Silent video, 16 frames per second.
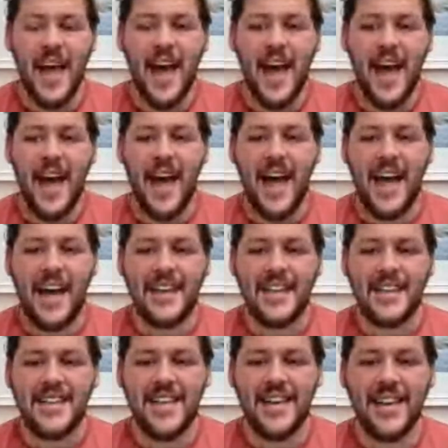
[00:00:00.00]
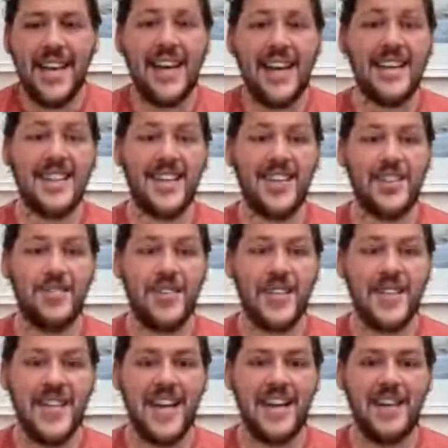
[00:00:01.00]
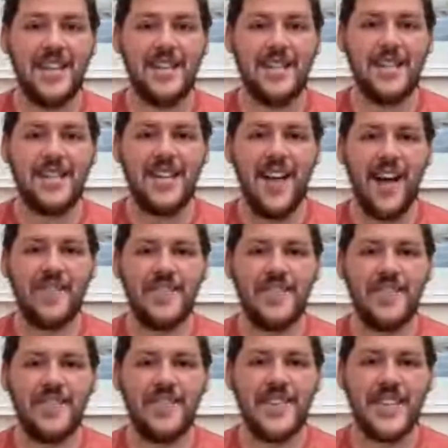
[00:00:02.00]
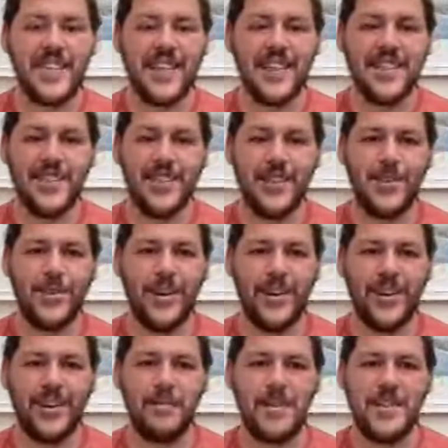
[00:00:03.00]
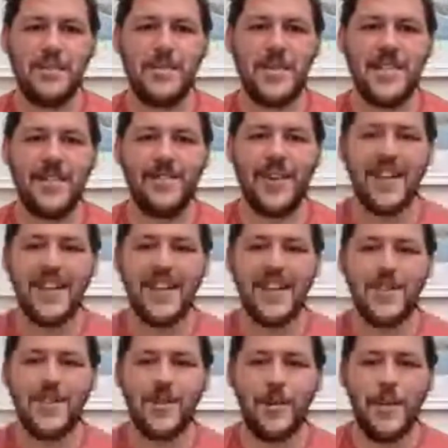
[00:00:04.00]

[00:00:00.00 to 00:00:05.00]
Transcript: and get in touch if there's any other things that you'd like me specifically to talk about.